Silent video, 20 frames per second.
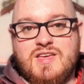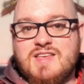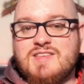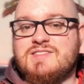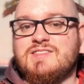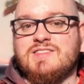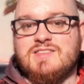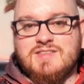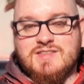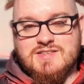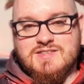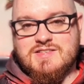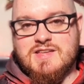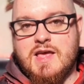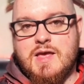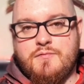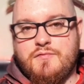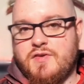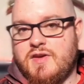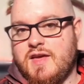isn't the
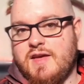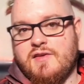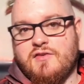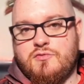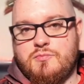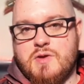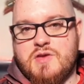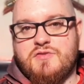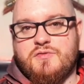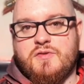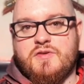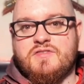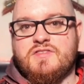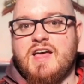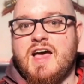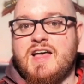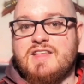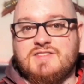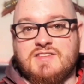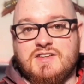same for Chaos Space Marines
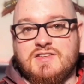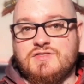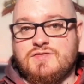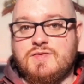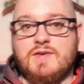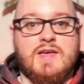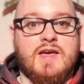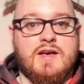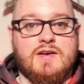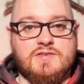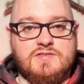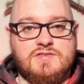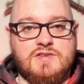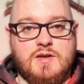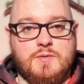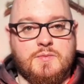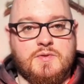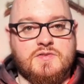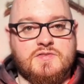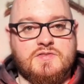as it is for Chaos
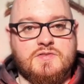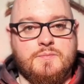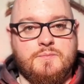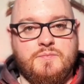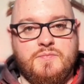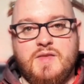Daemons.